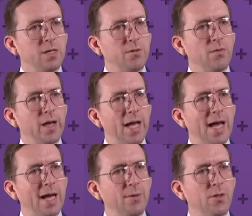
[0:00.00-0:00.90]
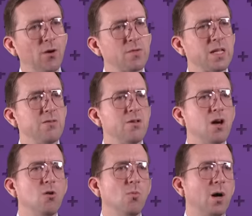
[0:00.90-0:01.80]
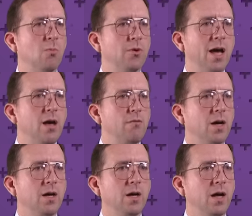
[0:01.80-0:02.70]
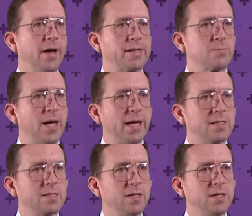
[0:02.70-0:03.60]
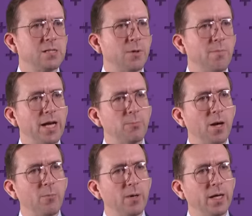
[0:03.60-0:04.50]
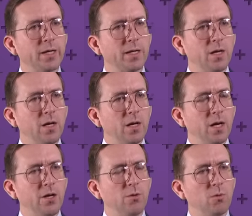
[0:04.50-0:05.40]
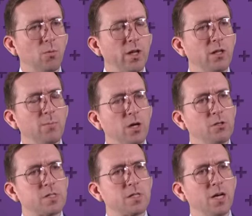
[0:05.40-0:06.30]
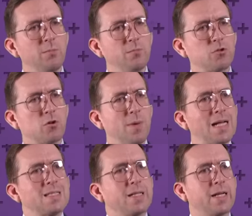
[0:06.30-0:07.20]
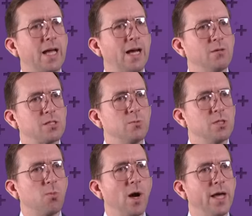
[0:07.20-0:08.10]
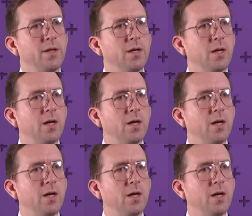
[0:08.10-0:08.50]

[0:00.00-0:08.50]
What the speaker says: that they had, that obviously no one would ever expect to be made public. And one of the most dramatic accounts was when